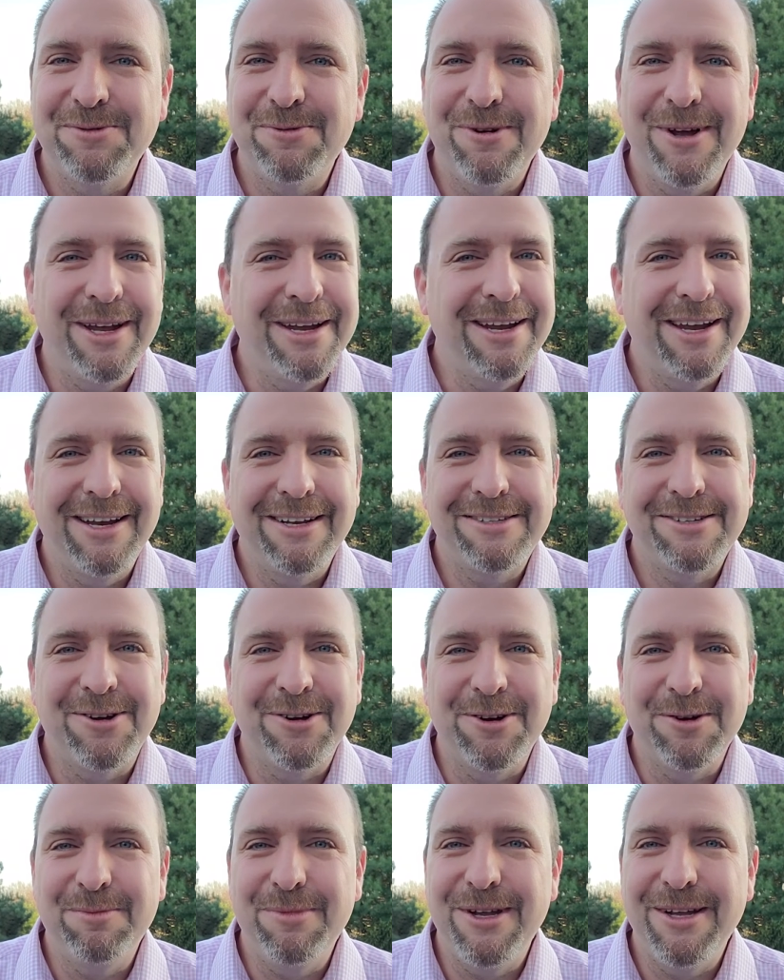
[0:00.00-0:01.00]
way it's
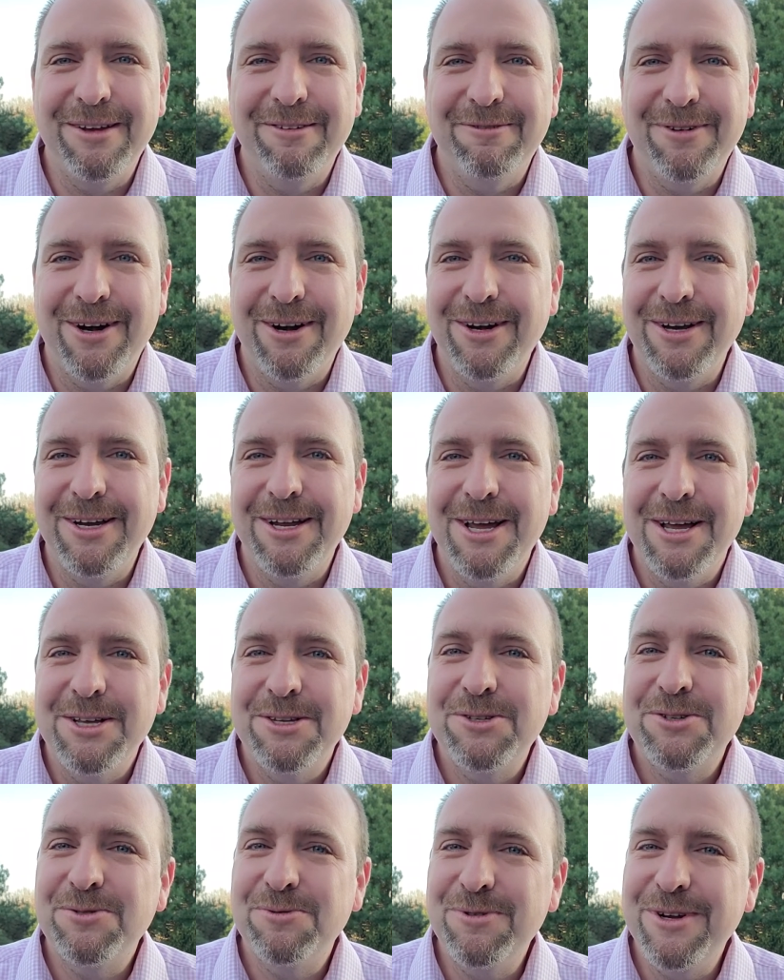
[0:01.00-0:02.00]
going to be a very
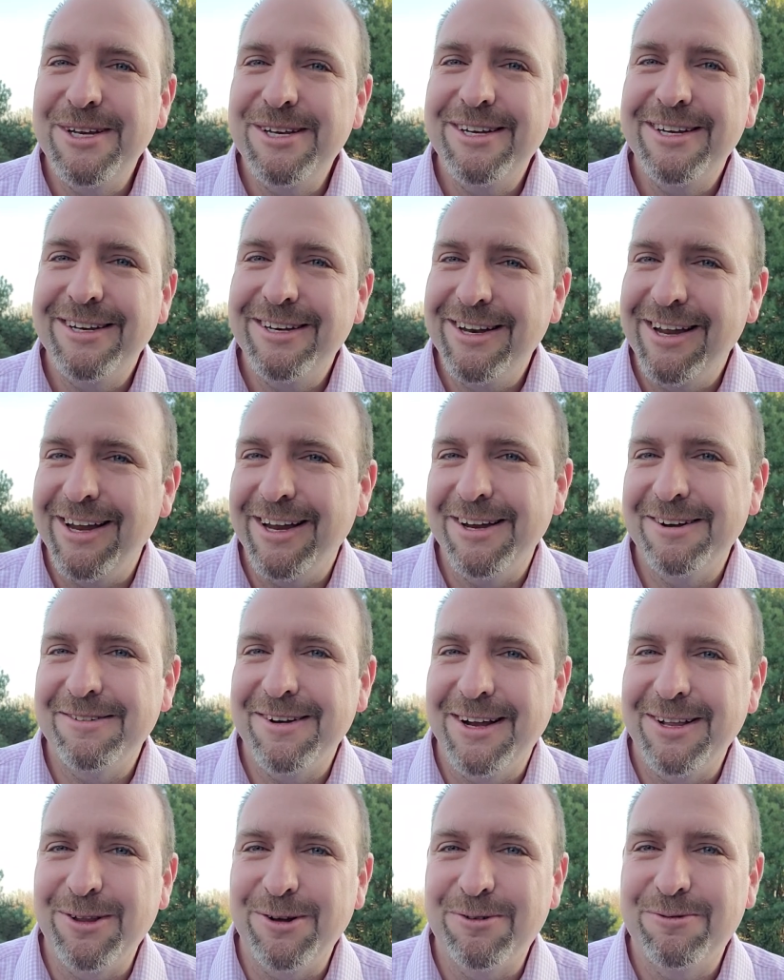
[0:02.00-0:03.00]
sweet day. And
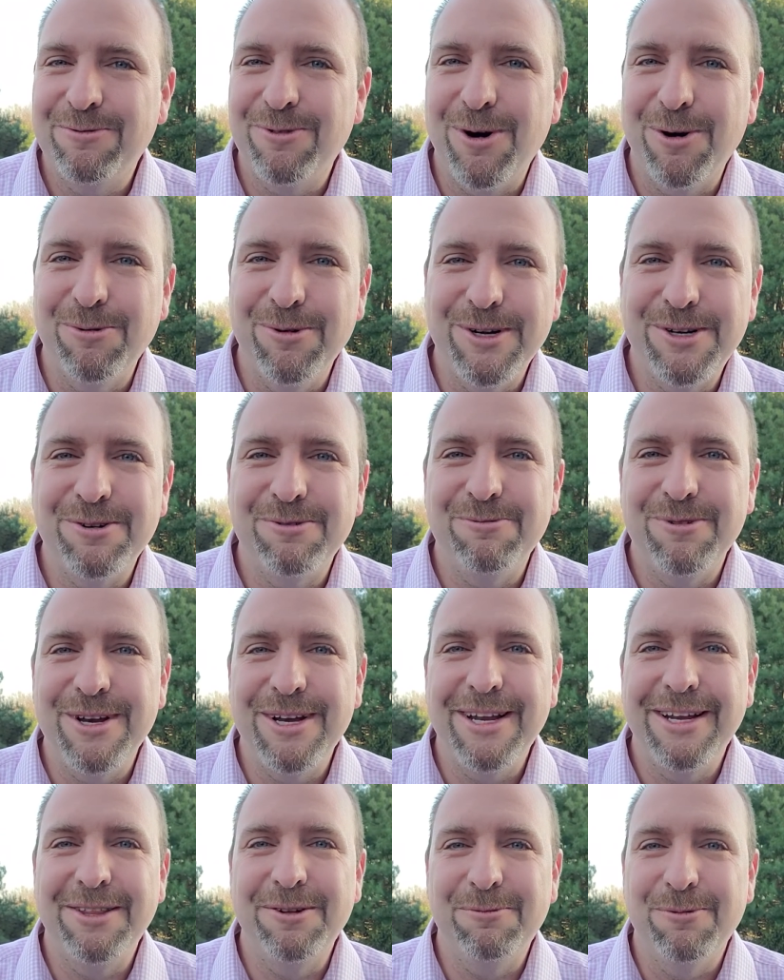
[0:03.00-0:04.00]
I look forward to
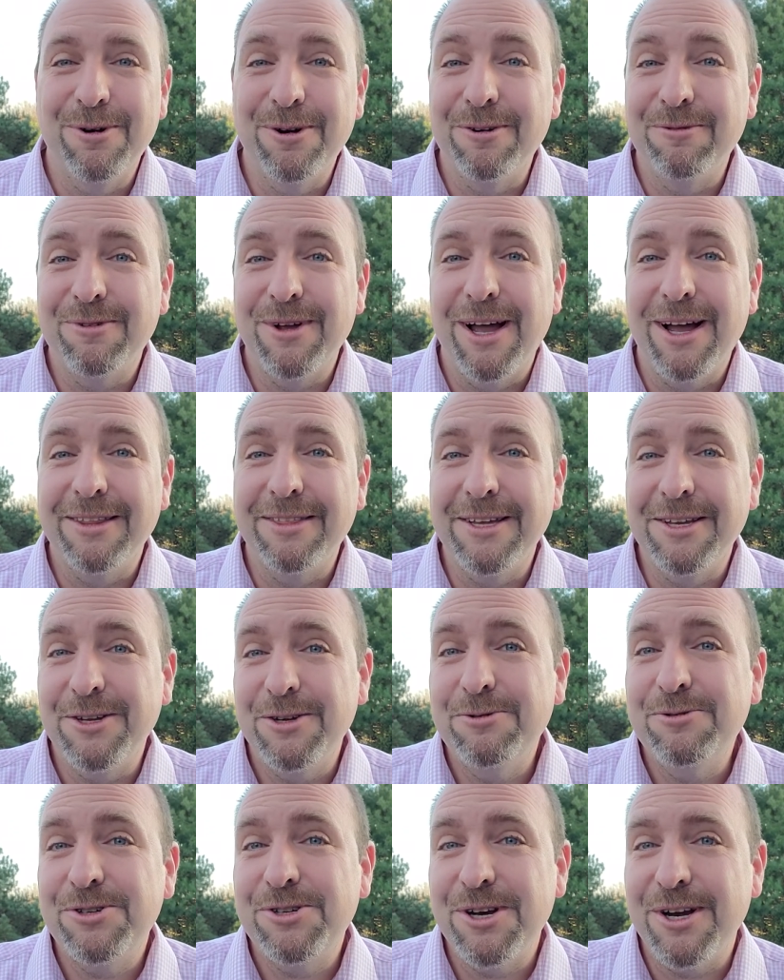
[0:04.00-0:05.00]
reading the Word of God that
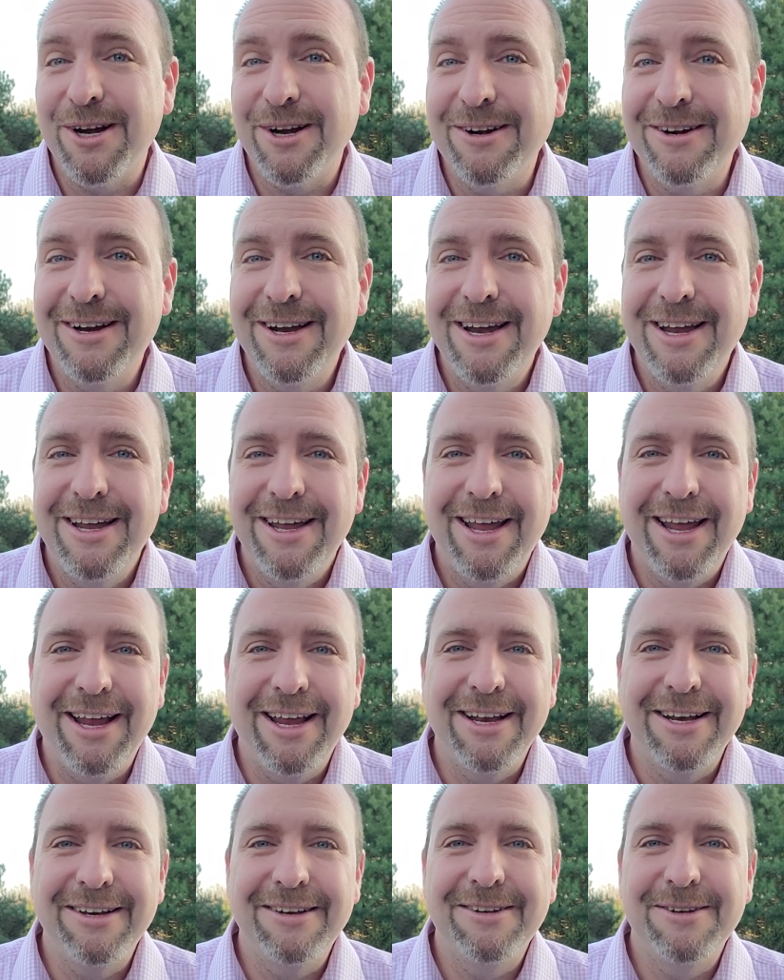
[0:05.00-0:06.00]
you share,
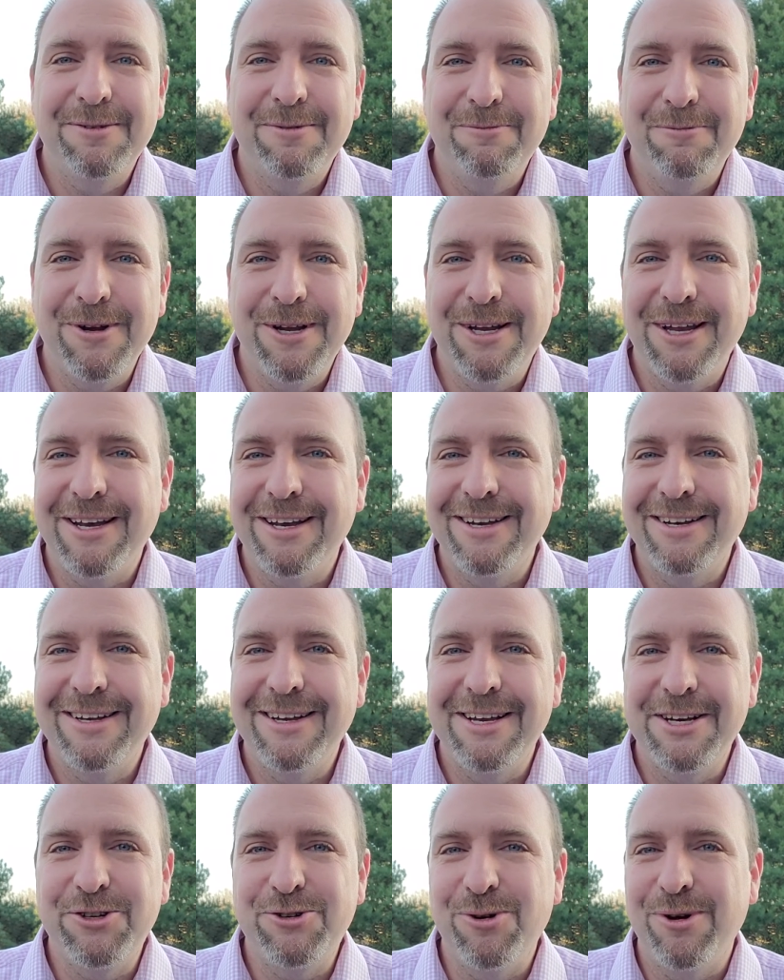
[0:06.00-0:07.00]
and we can
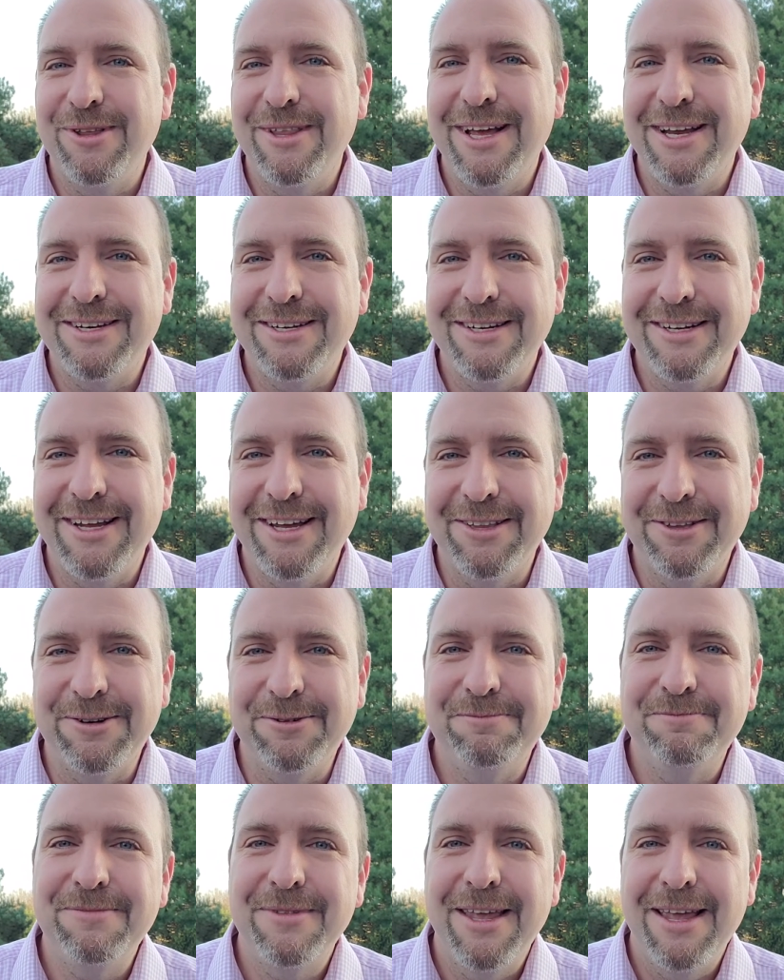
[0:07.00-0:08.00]
enjoy that together.
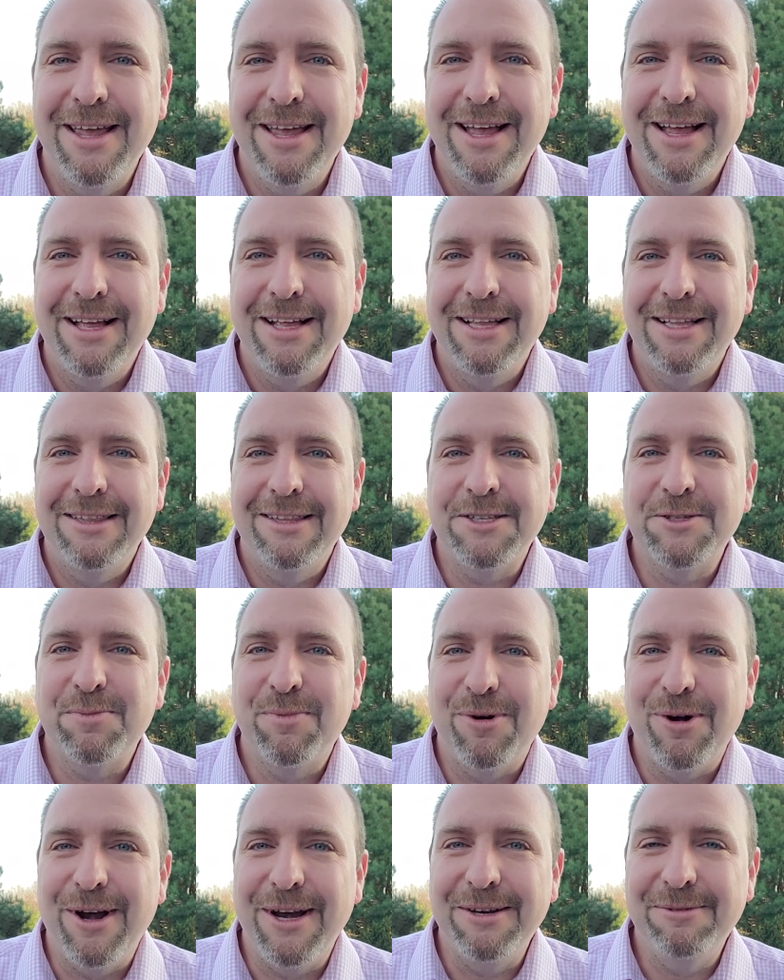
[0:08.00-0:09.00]
Let's
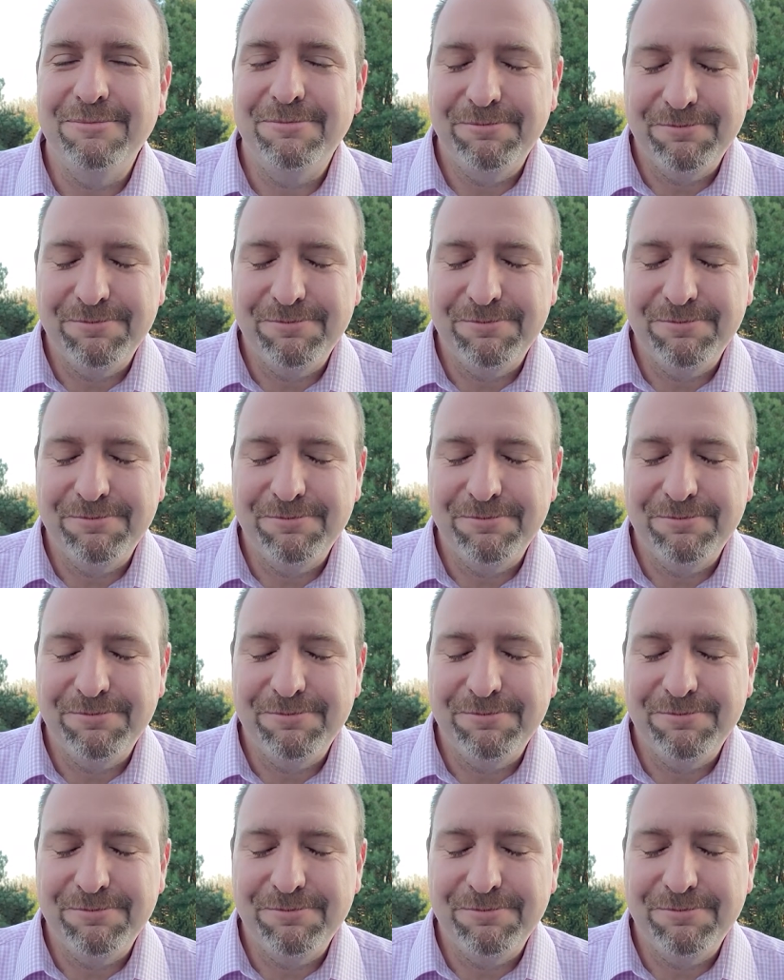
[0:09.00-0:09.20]
pray.